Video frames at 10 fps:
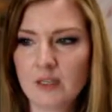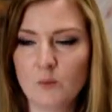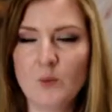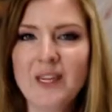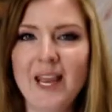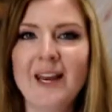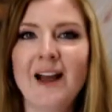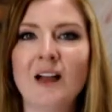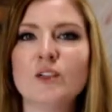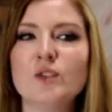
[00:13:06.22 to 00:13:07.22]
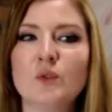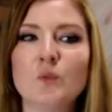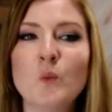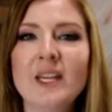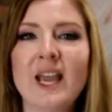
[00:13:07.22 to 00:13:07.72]
We cannot
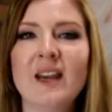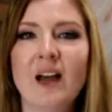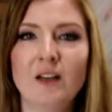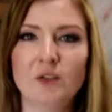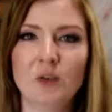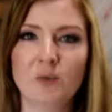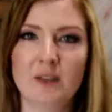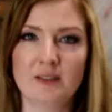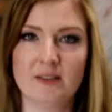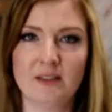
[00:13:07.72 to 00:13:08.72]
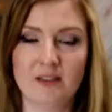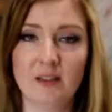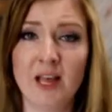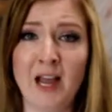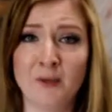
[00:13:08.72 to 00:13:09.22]
do this
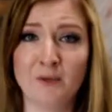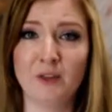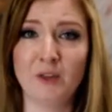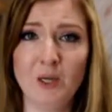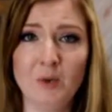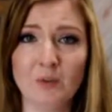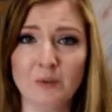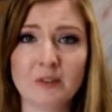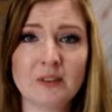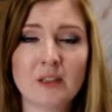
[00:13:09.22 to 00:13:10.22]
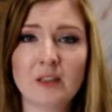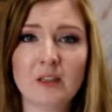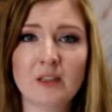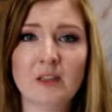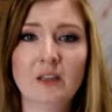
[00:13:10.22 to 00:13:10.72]
life alone.
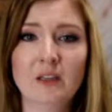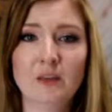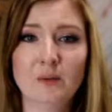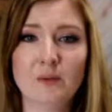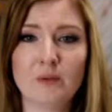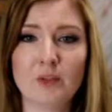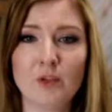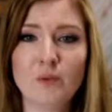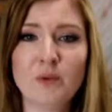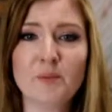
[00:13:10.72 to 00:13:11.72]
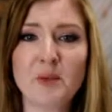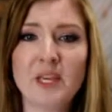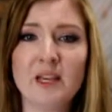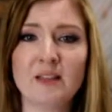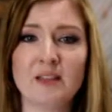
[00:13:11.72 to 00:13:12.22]
Human
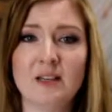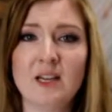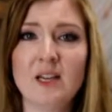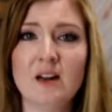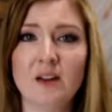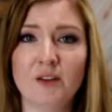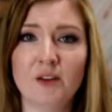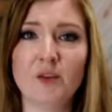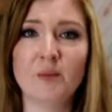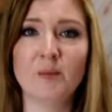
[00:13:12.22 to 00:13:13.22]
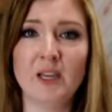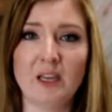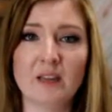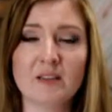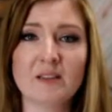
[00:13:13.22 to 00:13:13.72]
beings need other human
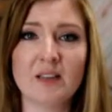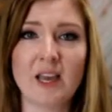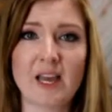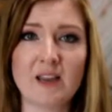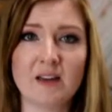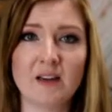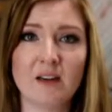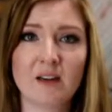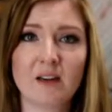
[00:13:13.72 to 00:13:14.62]
beings, and